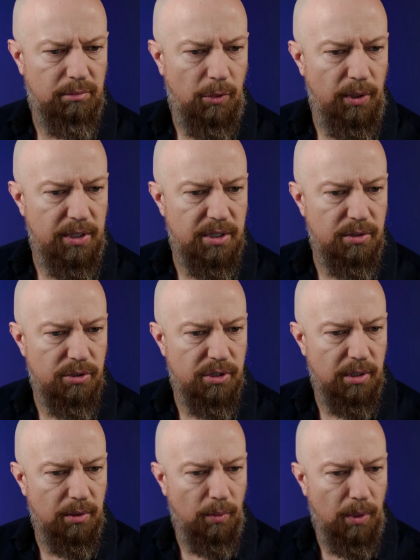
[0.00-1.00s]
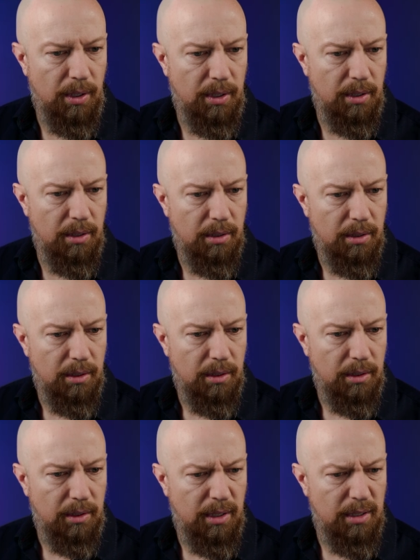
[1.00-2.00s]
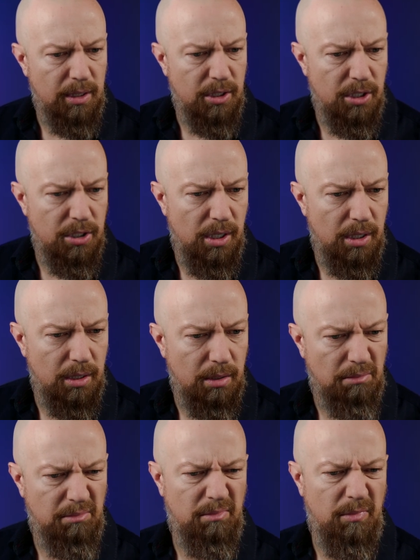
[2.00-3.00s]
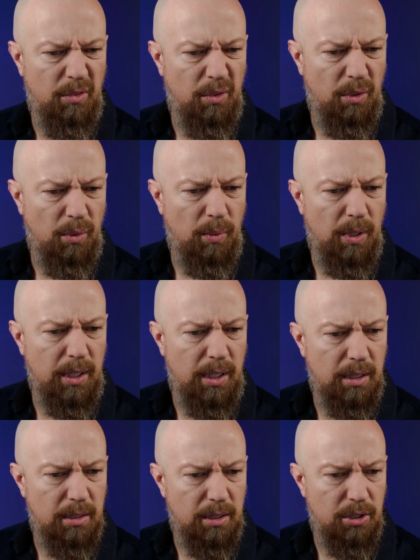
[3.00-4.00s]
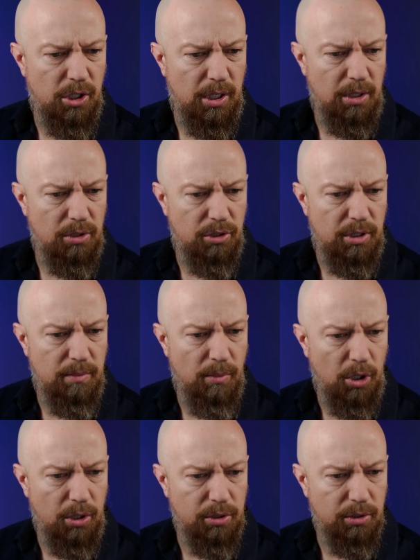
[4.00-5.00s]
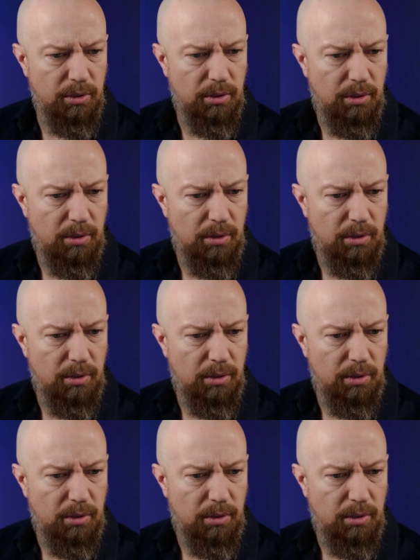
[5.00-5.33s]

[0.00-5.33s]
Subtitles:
Well, that's interesting. Why can't I change that? Why can't I change the monitor?